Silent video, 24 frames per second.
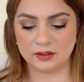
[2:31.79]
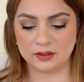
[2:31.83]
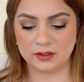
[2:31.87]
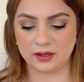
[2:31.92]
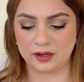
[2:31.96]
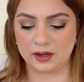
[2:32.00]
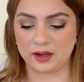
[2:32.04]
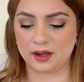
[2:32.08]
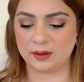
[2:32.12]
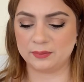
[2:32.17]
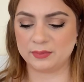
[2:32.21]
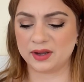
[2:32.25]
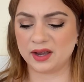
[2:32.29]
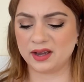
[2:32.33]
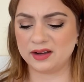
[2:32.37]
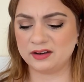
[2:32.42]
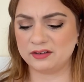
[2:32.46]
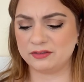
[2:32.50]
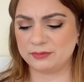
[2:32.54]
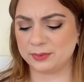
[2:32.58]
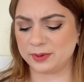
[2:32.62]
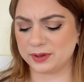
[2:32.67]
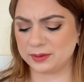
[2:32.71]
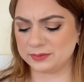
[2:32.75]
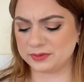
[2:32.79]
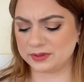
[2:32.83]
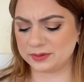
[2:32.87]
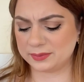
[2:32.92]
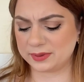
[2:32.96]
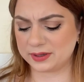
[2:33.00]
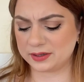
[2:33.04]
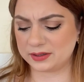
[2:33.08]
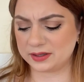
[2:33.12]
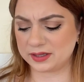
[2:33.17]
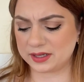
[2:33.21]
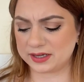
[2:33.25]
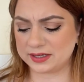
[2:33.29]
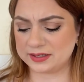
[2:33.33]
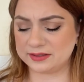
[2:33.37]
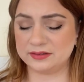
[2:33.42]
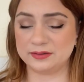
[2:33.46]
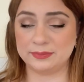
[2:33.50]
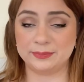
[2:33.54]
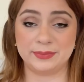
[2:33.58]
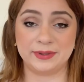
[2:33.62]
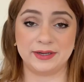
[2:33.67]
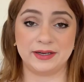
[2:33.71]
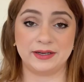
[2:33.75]
yeah I'm kind of bummed about
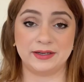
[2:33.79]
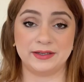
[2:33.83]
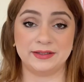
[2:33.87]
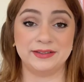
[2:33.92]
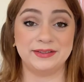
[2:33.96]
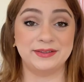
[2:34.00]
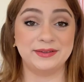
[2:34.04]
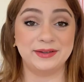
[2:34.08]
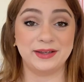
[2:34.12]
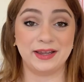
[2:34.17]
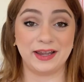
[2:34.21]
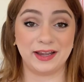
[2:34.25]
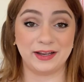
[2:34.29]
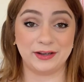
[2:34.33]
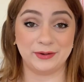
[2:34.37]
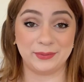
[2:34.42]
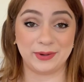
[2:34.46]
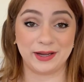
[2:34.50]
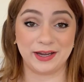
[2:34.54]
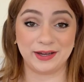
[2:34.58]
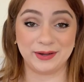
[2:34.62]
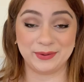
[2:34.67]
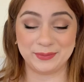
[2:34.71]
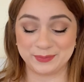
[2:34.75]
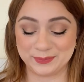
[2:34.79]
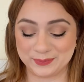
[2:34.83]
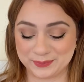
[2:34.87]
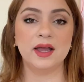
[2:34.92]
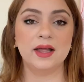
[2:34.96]
that but anyway